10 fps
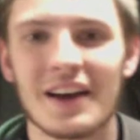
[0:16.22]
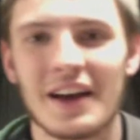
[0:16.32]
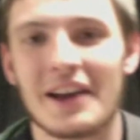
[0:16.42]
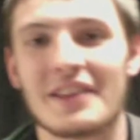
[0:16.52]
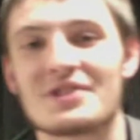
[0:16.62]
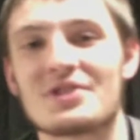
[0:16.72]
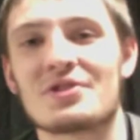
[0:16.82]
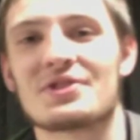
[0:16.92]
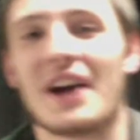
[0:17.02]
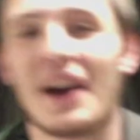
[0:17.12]
Hey, this is
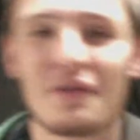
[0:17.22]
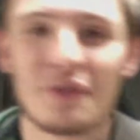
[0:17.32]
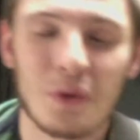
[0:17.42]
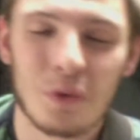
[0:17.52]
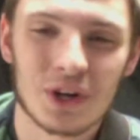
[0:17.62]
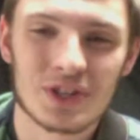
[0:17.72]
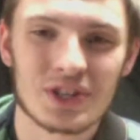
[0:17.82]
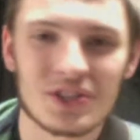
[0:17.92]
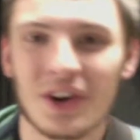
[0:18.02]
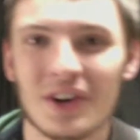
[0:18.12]
Josiah from the Works
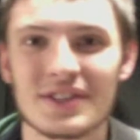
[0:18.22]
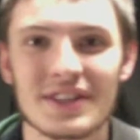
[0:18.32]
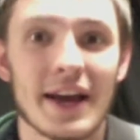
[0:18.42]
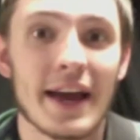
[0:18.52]
Guitars,